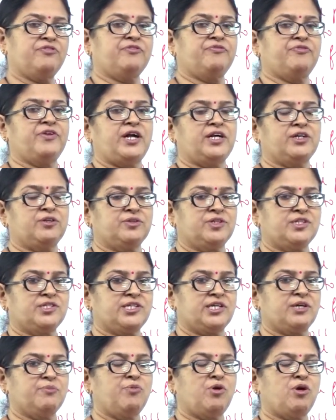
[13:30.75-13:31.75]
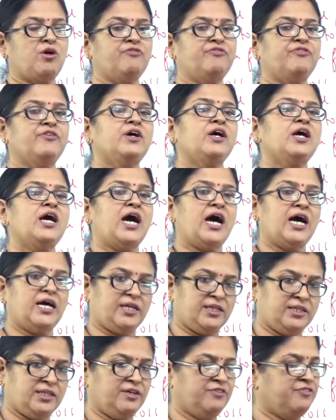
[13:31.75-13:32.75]
a flower to the stigma of
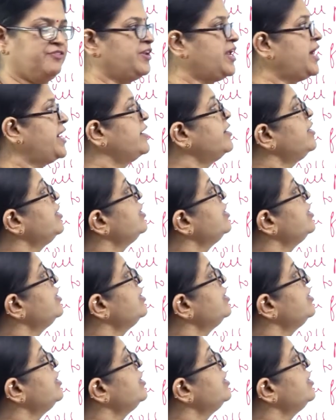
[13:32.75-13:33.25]
another flower.